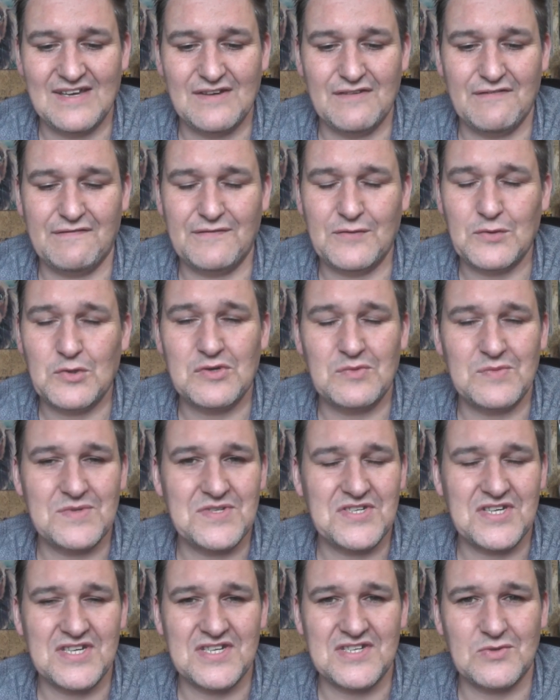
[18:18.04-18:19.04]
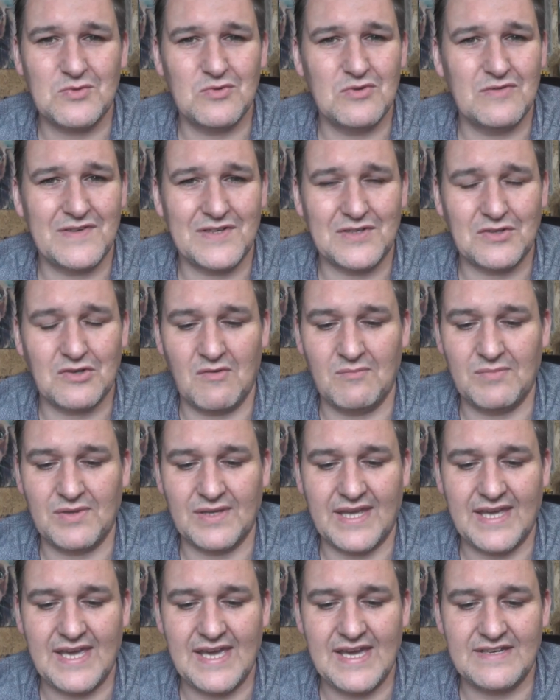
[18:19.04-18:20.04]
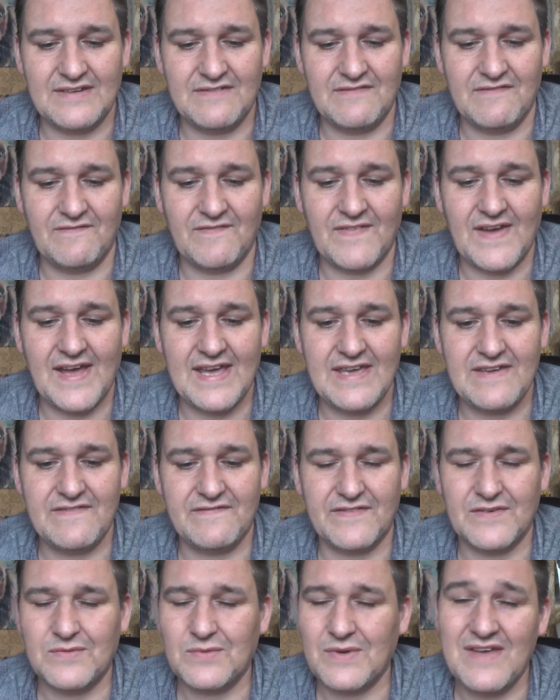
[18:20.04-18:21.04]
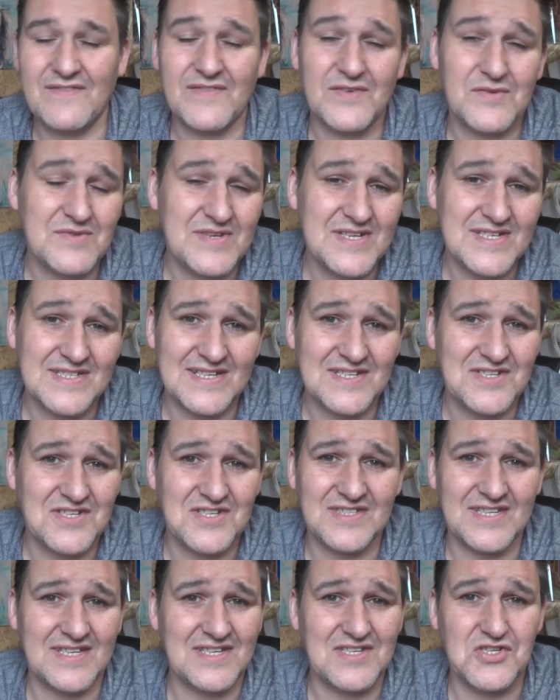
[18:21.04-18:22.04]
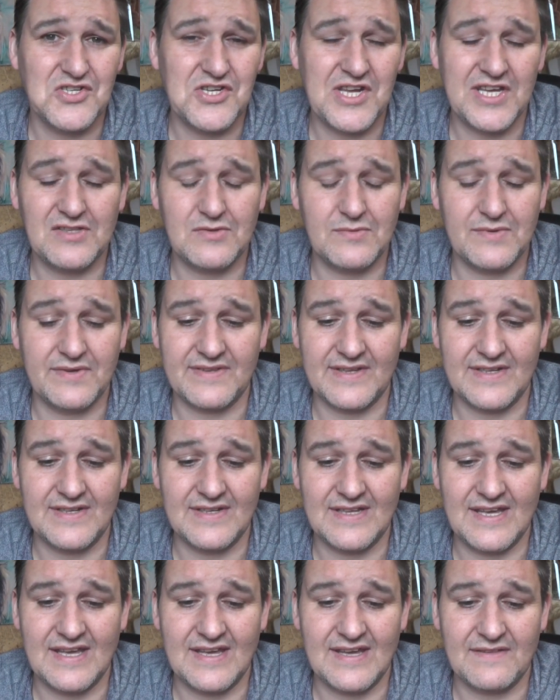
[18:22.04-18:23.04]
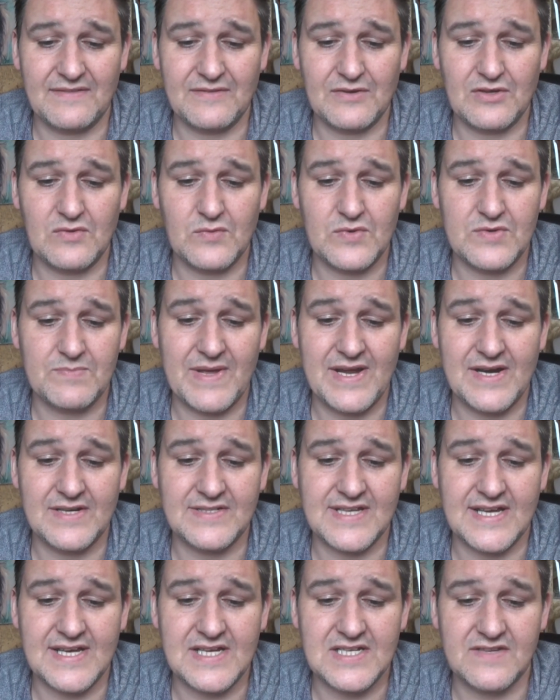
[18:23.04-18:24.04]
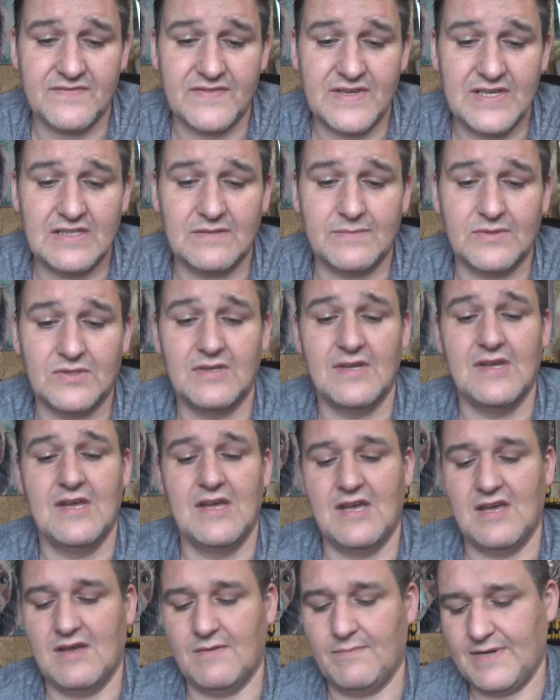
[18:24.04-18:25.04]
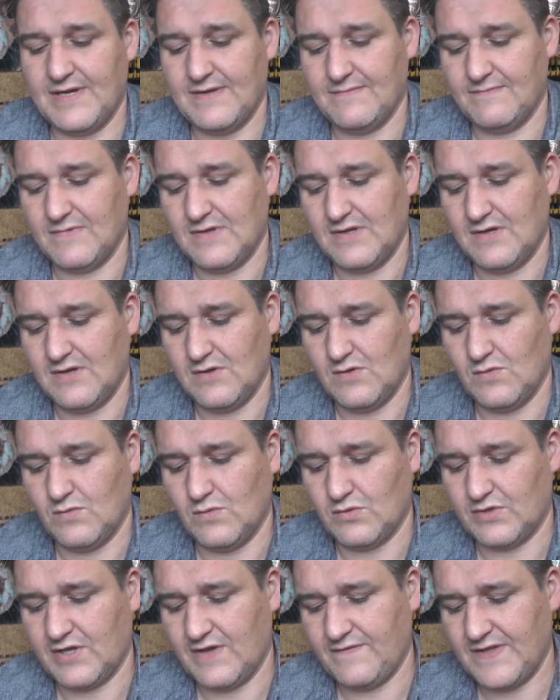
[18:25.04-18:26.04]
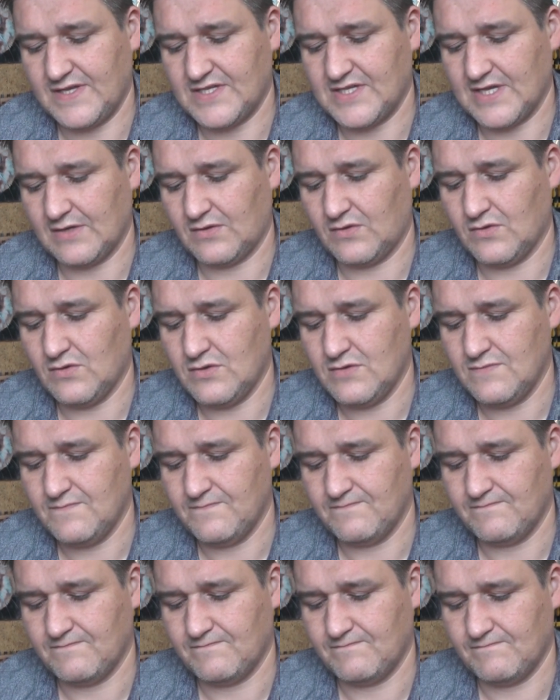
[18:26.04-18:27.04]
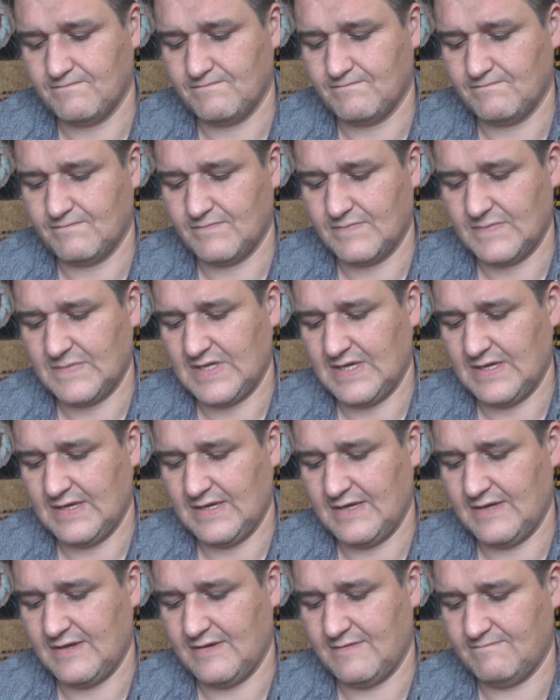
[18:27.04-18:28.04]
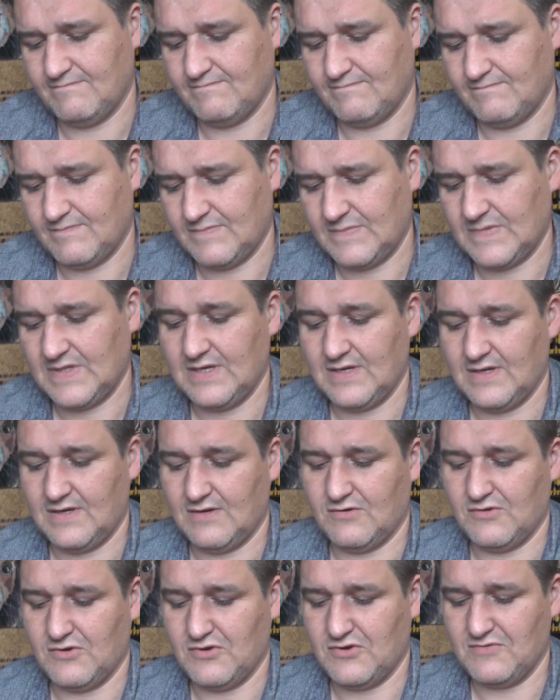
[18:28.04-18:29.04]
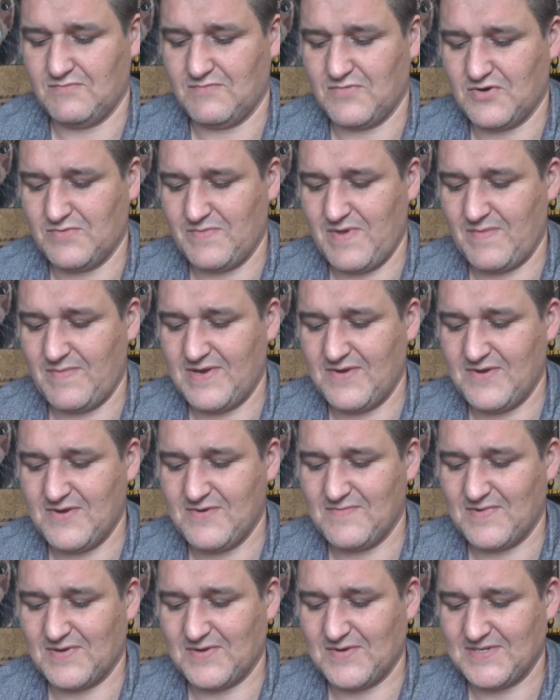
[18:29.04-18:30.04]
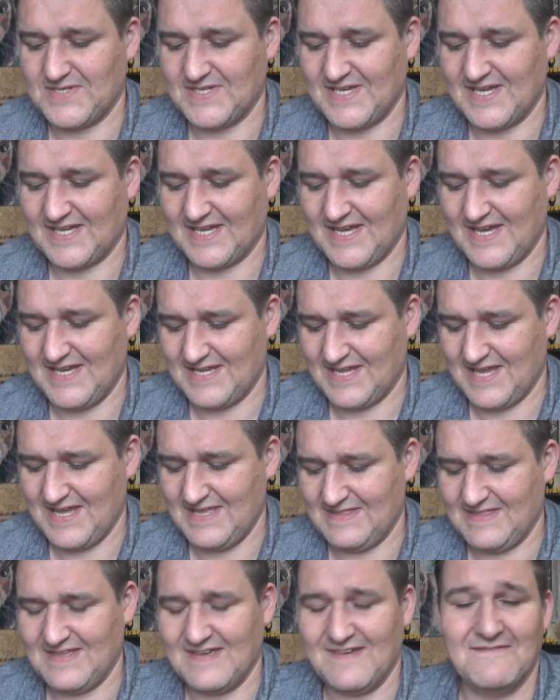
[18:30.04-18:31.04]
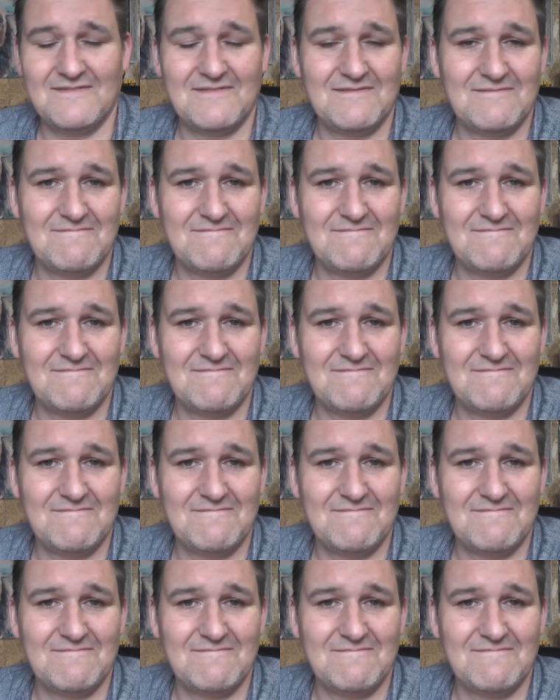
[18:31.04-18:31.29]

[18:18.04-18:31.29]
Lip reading: 4 was just overcomplicated, and 5, for whatever reason, I just didn't gel with it. I thought there were better tanks available. But we'll give this a go. Or maybe not, because I can't get the